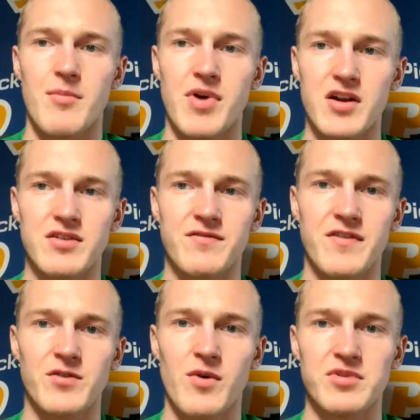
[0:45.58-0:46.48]
better than
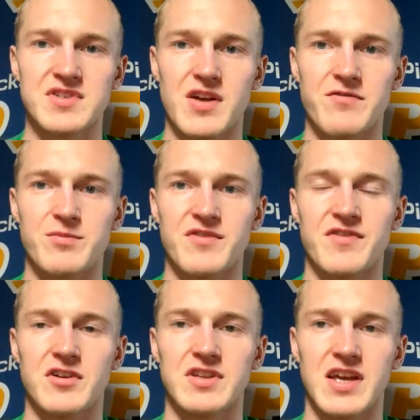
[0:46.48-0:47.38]
51% from the
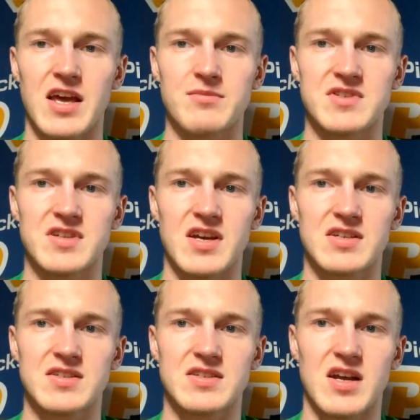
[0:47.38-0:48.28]
field in game
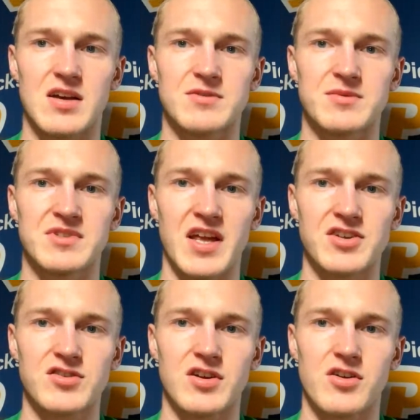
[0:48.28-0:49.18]
six, a
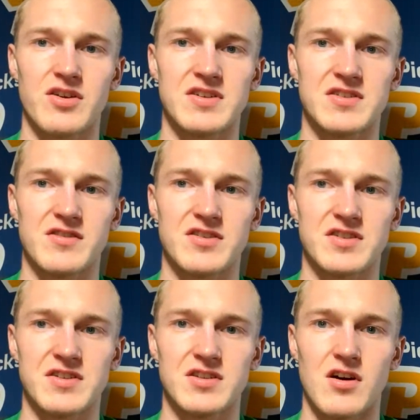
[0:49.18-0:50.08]
substantial increase to their
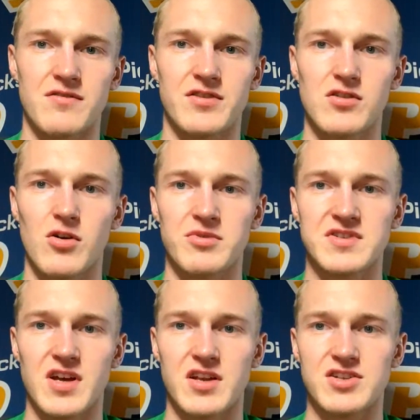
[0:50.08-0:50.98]
season-long field goal
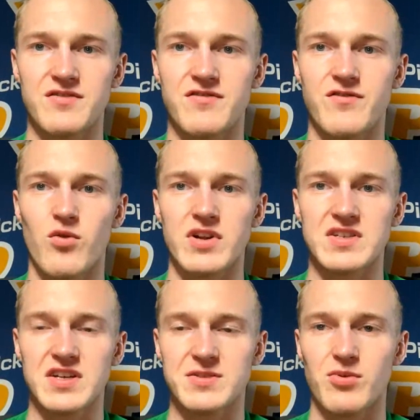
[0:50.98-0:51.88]
percentage of
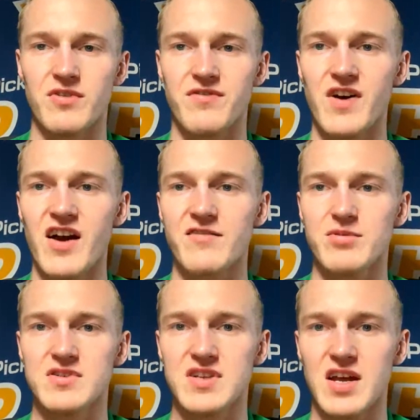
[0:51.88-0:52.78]

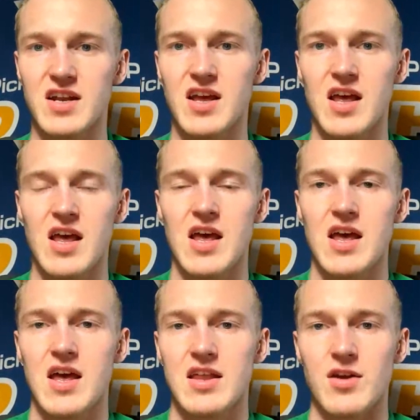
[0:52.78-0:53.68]
46.5%.
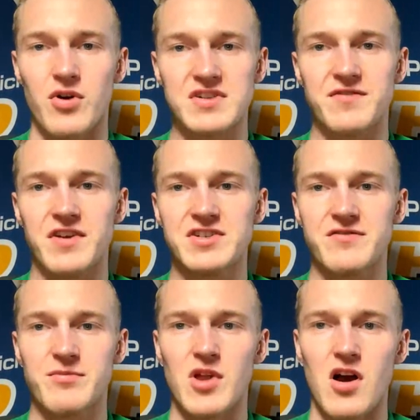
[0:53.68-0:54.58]
They weren't as
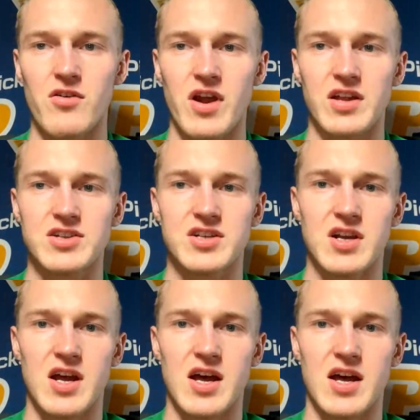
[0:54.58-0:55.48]
efficient from long range,
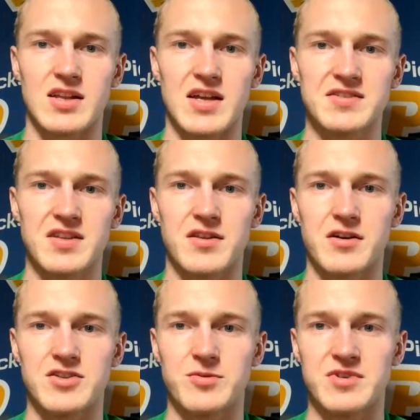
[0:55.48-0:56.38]
less than
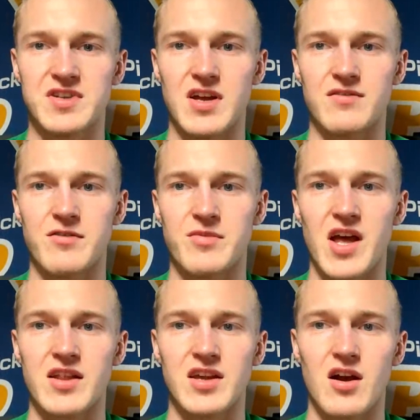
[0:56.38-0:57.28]
32% from
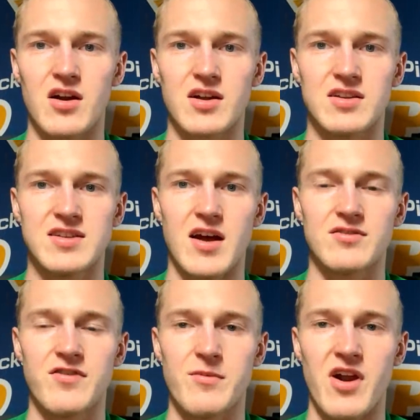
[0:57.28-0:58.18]
beyond the arc,
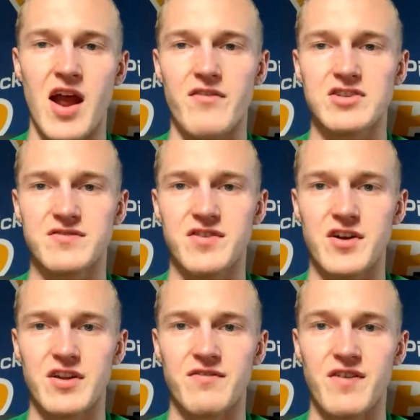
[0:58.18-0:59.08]
down from their average of
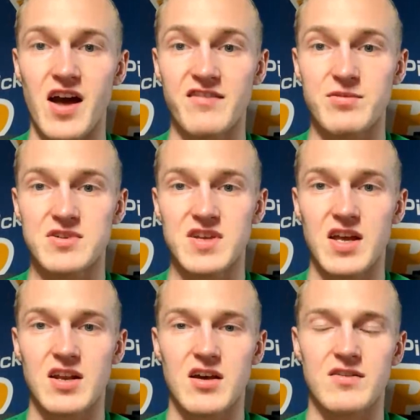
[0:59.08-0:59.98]

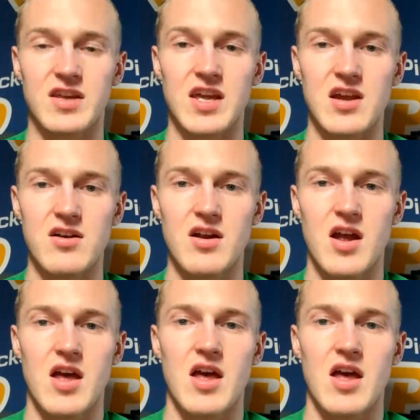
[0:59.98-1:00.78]
35% of the year.